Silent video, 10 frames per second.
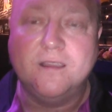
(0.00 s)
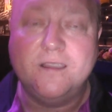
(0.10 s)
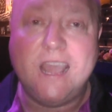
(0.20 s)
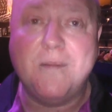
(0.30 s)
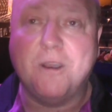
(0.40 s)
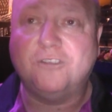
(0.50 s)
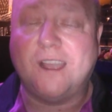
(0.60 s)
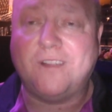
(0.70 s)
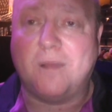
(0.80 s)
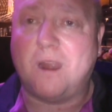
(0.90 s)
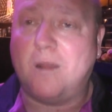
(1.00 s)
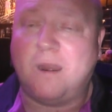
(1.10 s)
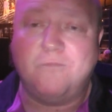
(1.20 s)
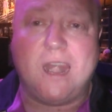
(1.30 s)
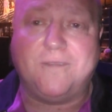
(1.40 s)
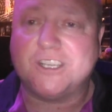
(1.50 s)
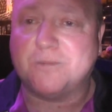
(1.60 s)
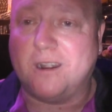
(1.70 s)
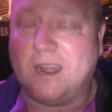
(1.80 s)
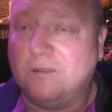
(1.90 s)
Yeah, most definitely. I'm ready for
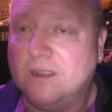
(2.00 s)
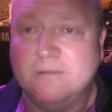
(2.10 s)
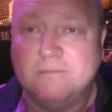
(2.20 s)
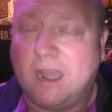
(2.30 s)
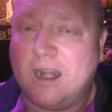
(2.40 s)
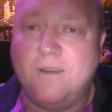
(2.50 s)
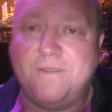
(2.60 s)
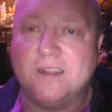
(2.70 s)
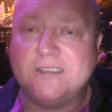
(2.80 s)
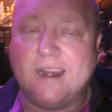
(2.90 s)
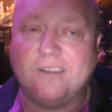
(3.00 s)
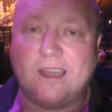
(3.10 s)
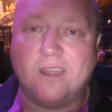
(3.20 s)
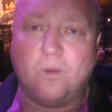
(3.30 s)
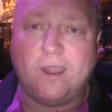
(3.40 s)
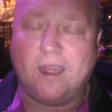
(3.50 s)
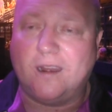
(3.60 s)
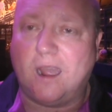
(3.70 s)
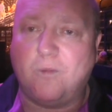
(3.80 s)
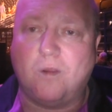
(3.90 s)
tomorrow now. I know Phil Taylor's out of the way.
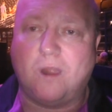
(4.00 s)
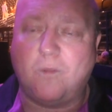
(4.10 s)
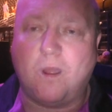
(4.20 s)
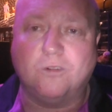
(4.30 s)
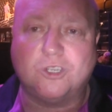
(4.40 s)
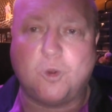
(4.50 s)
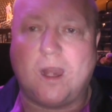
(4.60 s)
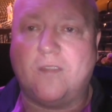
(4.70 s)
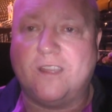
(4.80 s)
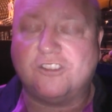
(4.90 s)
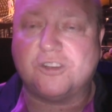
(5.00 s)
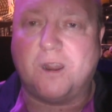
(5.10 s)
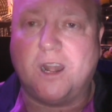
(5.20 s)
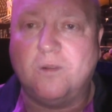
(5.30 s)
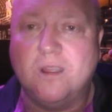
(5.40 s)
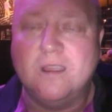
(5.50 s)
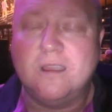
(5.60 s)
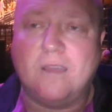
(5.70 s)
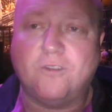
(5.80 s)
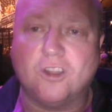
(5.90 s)
I won't dwell on this tomorrow.
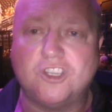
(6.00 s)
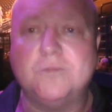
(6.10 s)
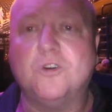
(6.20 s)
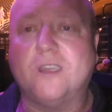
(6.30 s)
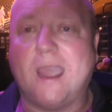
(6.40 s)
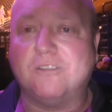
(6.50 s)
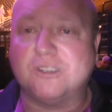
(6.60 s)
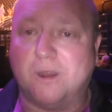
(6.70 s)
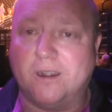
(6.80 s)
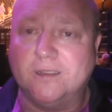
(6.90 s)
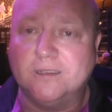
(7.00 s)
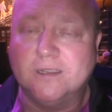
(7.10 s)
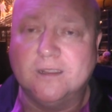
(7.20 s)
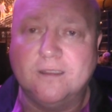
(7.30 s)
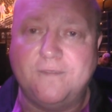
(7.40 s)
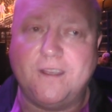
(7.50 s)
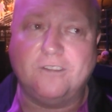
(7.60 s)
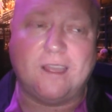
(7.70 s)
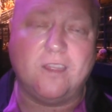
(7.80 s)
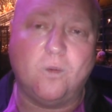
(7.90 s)
I've got two more games tomorrow.
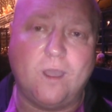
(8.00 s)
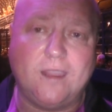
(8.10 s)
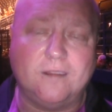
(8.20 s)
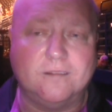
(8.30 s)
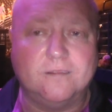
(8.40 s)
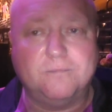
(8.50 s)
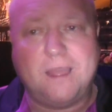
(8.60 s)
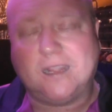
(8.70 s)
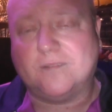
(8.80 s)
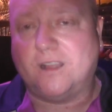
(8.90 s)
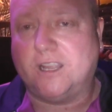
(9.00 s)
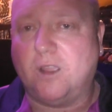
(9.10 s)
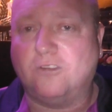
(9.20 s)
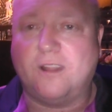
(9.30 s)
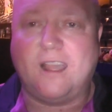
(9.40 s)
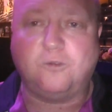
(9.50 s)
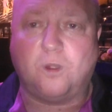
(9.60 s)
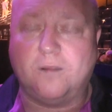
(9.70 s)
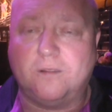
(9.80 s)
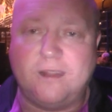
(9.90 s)
Phil's out of the way. Michael van Gerwen's the
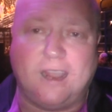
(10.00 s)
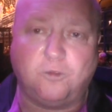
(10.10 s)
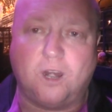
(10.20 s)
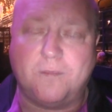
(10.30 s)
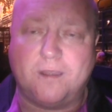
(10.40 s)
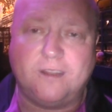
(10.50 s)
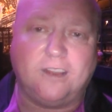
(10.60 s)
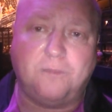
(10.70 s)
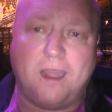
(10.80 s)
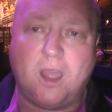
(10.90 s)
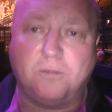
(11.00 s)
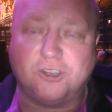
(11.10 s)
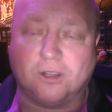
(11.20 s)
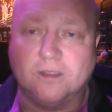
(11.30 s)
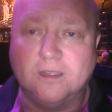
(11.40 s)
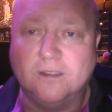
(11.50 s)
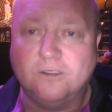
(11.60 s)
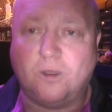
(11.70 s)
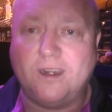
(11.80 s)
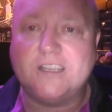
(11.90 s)
next my obstacle.
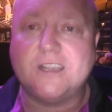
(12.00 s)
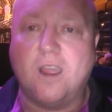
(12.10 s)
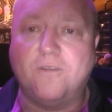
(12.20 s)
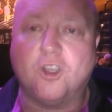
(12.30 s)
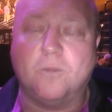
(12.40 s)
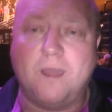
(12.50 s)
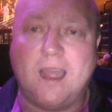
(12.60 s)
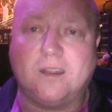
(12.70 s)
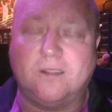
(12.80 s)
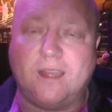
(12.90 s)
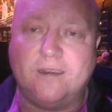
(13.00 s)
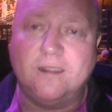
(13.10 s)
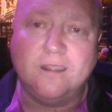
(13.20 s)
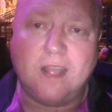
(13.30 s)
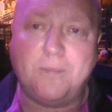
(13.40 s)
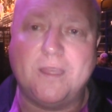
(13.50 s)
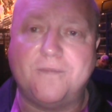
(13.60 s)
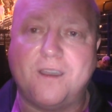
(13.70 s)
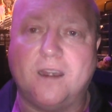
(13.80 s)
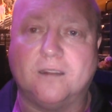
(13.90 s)
So I need to overcome Michael, then I'll be in
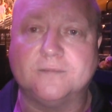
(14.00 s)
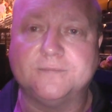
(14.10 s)
the final.